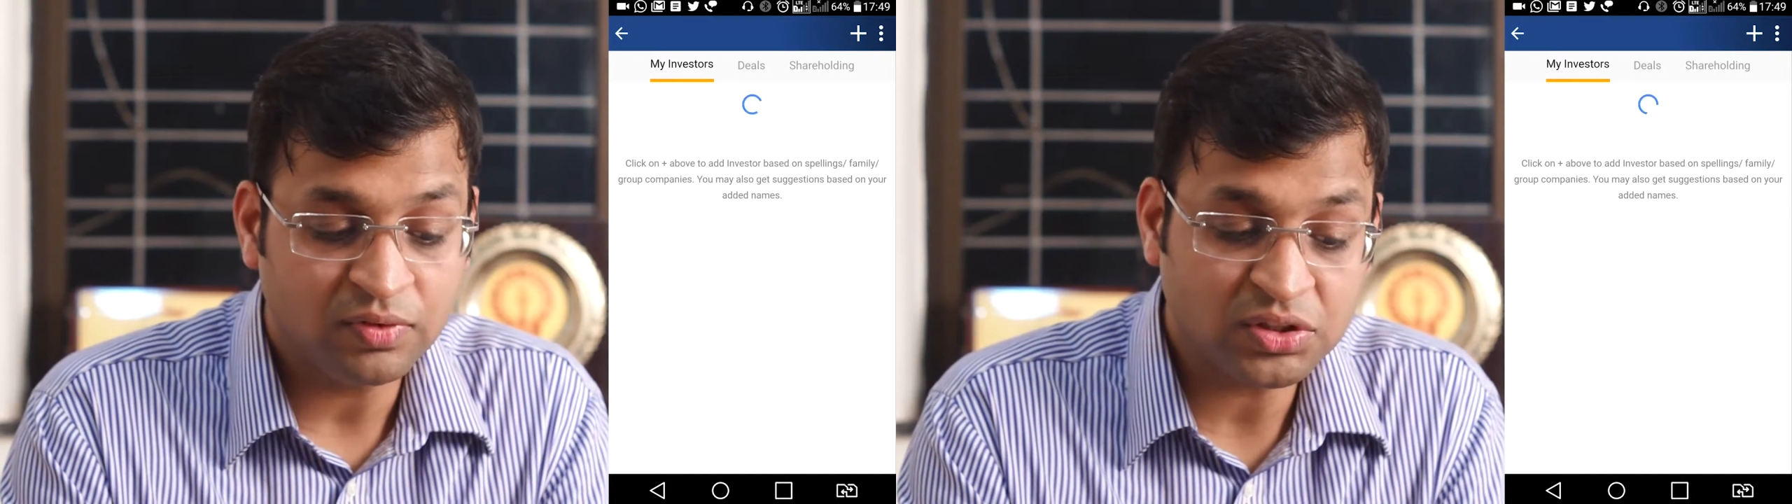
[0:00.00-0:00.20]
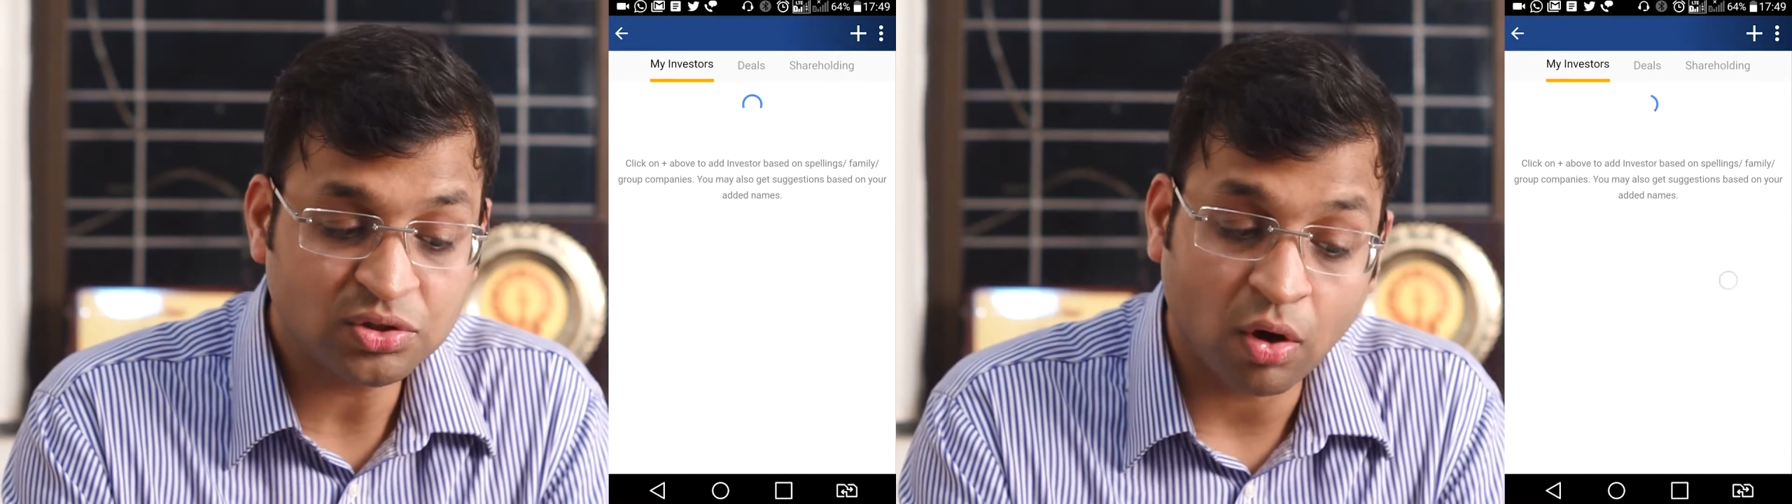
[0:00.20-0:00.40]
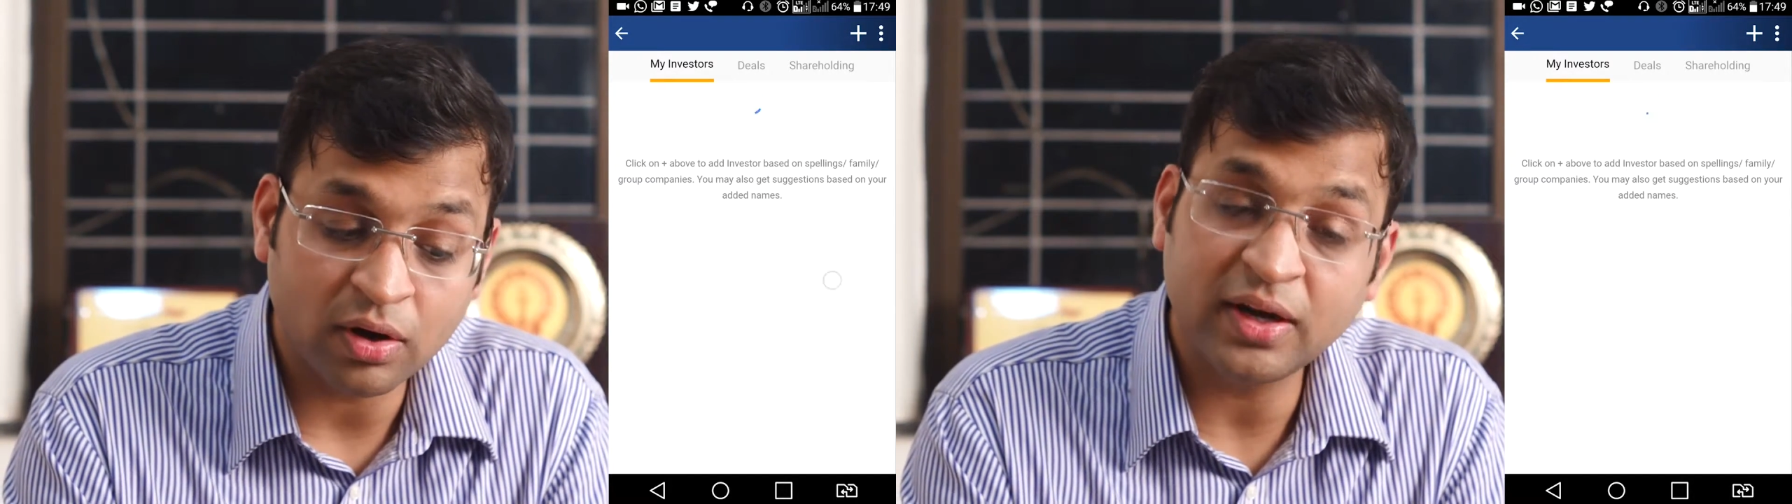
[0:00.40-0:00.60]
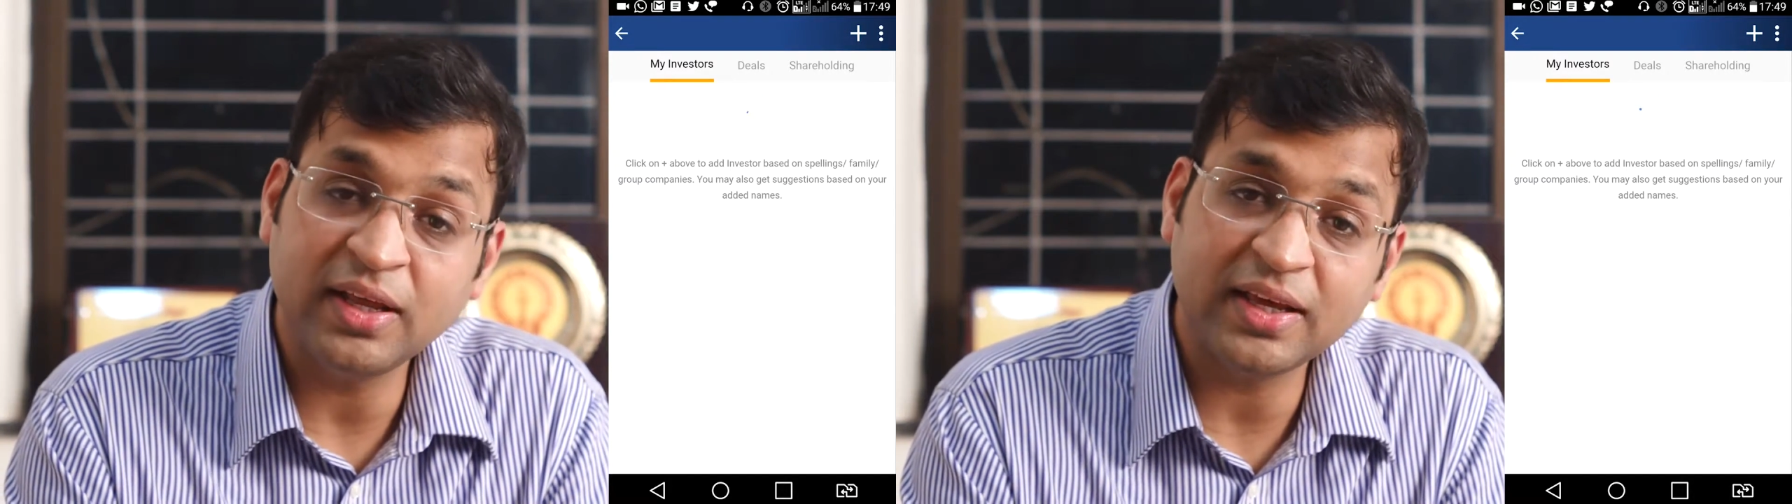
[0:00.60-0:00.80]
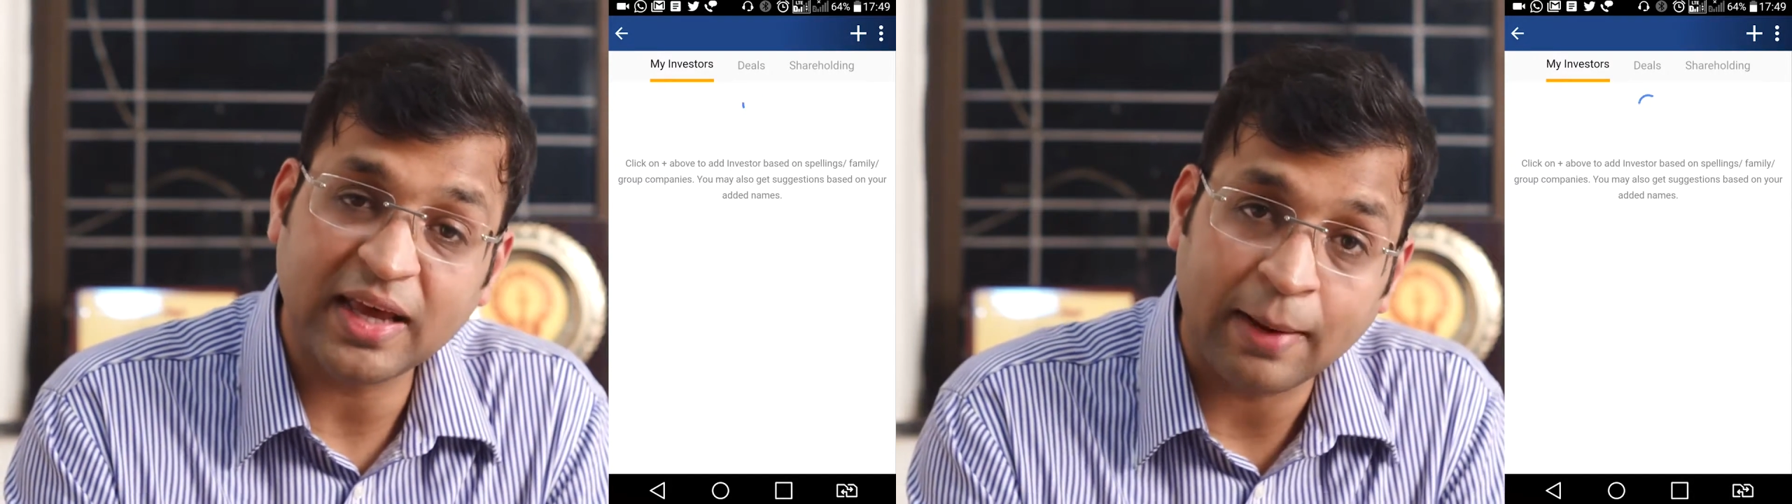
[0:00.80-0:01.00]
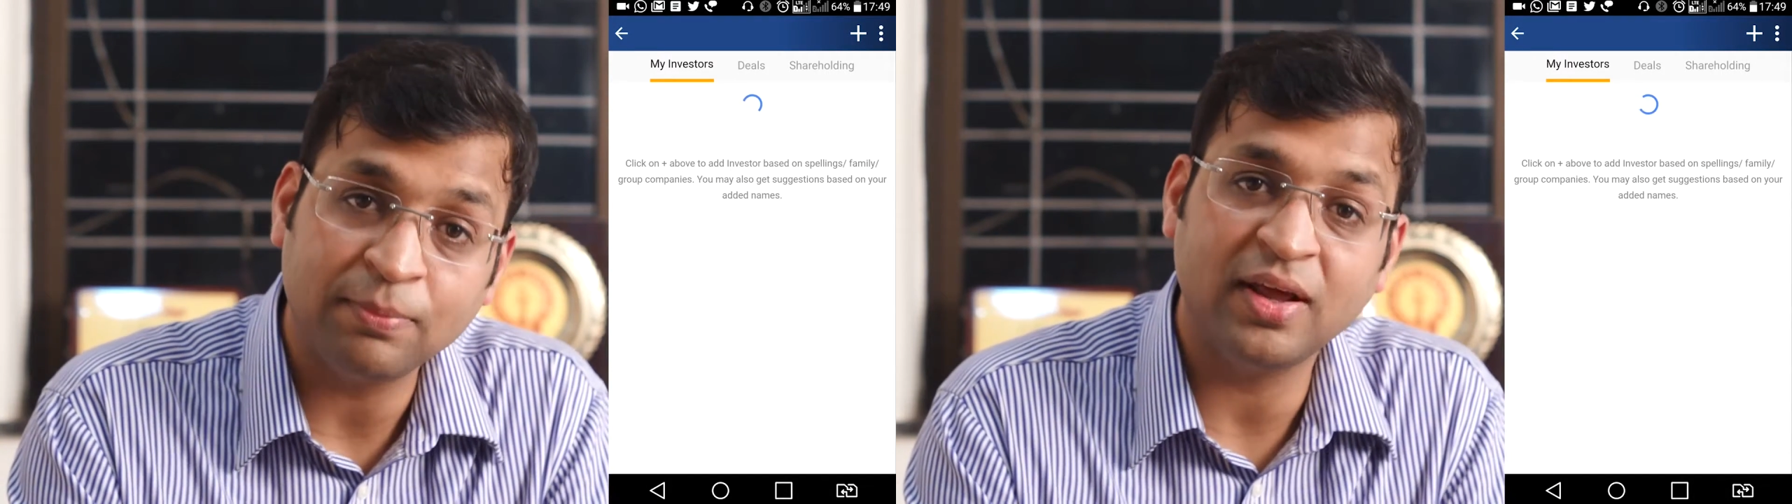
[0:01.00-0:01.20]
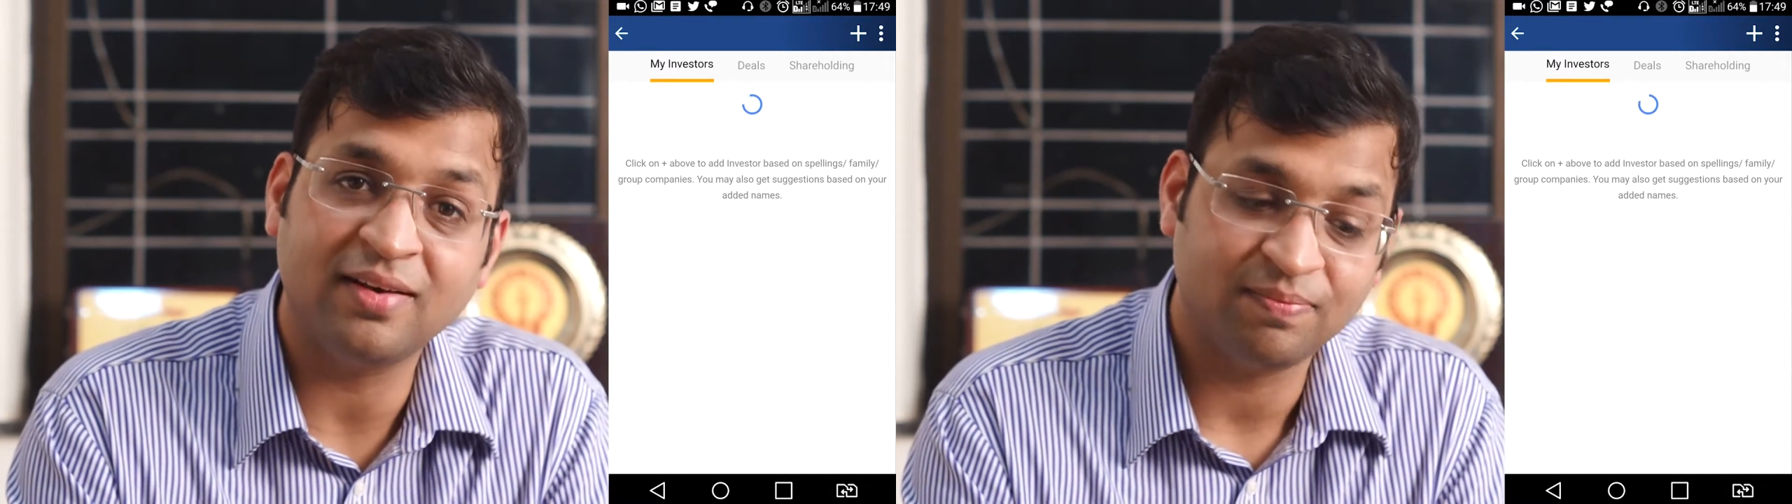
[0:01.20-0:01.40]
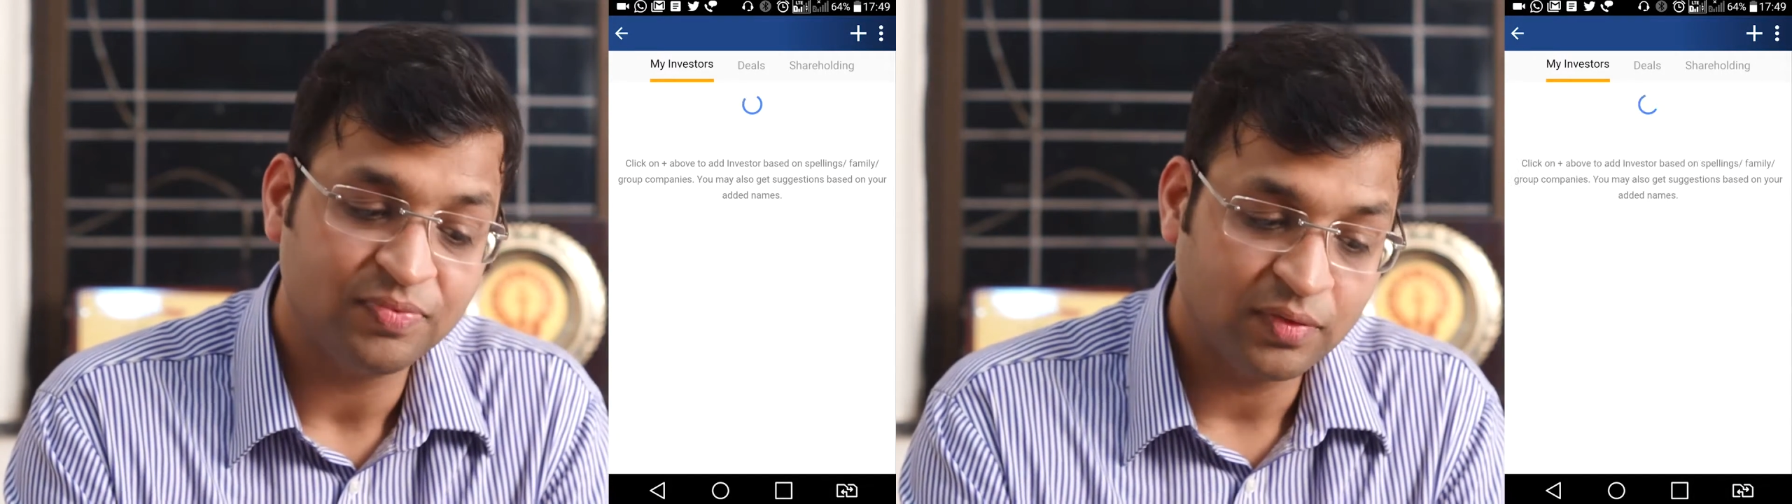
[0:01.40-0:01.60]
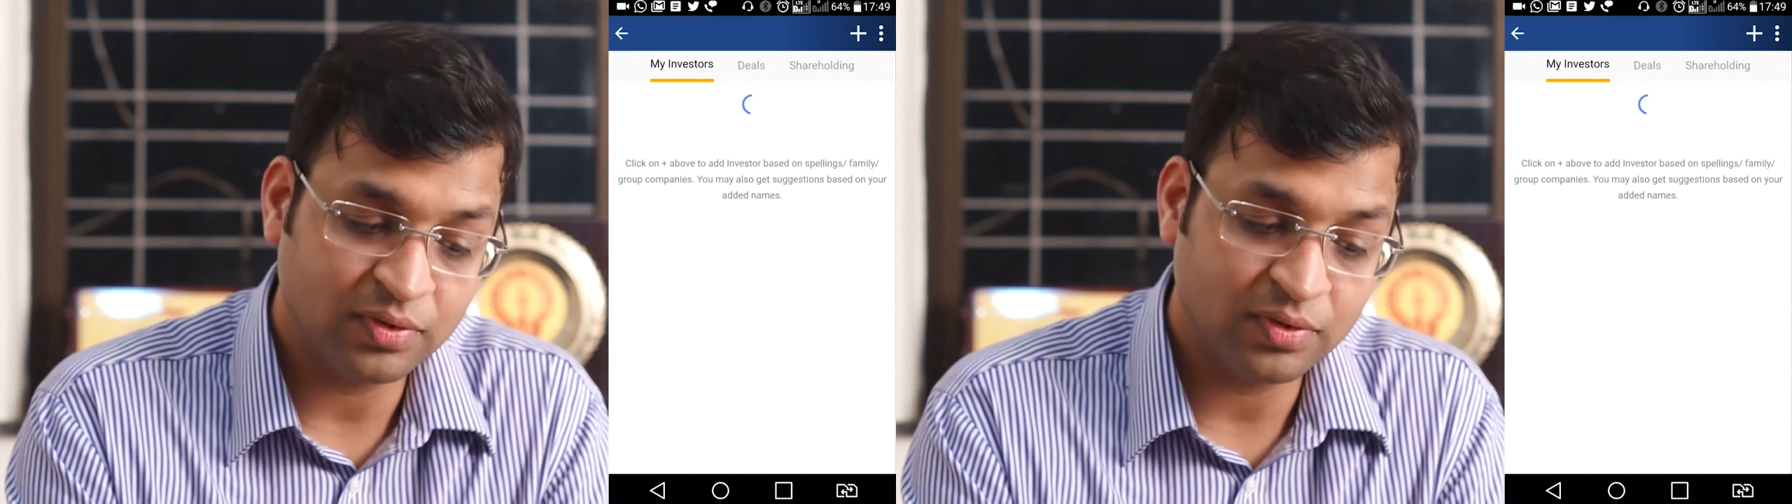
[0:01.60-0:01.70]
which is already capped in